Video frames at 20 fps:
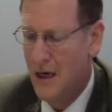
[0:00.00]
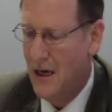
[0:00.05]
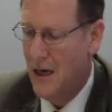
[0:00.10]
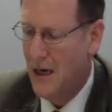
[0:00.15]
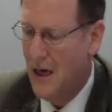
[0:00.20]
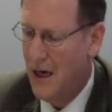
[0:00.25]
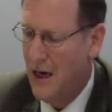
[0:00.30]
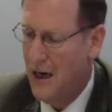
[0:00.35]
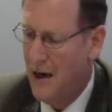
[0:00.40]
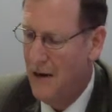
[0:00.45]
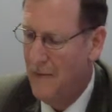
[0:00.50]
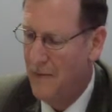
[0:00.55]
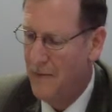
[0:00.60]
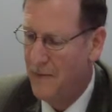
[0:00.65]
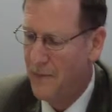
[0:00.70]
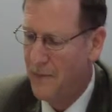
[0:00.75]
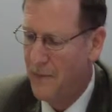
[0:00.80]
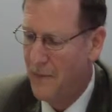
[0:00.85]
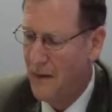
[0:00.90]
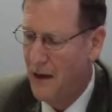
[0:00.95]

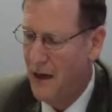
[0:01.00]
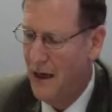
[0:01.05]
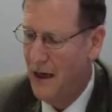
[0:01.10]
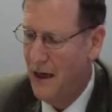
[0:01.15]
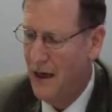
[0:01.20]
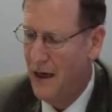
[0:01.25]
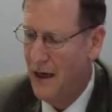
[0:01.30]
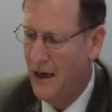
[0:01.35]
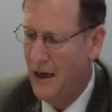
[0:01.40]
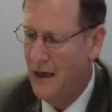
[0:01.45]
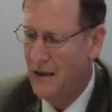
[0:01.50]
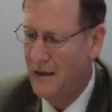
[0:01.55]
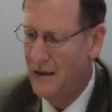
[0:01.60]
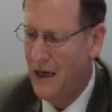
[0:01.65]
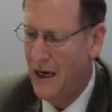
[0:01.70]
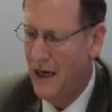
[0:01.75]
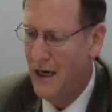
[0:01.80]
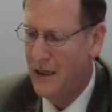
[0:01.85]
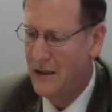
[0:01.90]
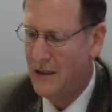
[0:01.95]
um, uh, it's,
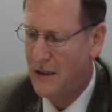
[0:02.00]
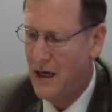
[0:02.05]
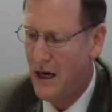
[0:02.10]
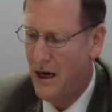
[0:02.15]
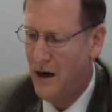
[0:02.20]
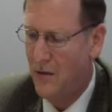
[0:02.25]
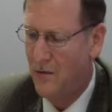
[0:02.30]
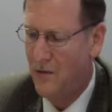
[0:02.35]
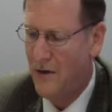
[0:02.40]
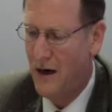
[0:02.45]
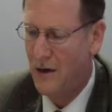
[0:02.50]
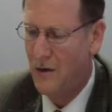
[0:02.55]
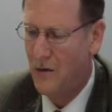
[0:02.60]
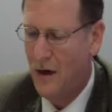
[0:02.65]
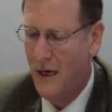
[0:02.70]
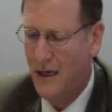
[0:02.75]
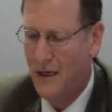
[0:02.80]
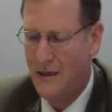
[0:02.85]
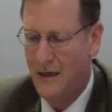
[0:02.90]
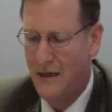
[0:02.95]
uh, it's ca- of
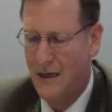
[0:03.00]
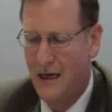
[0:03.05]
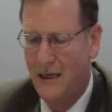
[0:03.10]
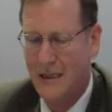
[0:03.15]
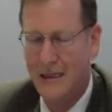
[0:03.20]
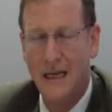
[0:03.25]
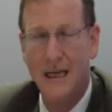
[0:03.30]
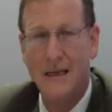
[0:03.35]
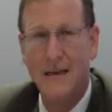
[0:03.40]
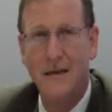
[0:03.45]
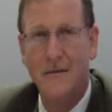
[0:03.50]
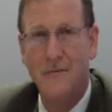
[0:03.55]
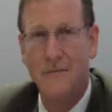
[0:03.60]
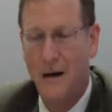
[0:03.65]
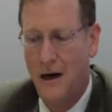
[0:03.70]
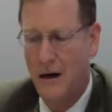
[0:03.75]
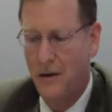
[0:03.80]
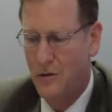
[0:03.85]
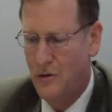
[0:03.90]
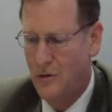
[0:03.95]
calculating extended
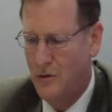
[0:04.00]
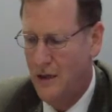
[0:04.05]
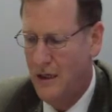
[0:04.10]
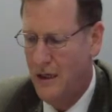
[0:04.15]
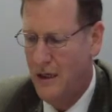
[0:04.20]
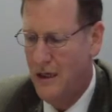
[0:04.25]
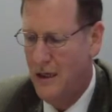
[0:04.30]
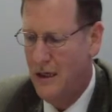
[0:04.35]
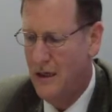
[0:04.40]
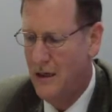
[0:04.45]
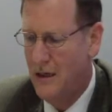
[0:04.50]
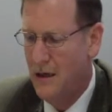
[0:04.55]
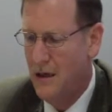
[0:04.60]
boundary.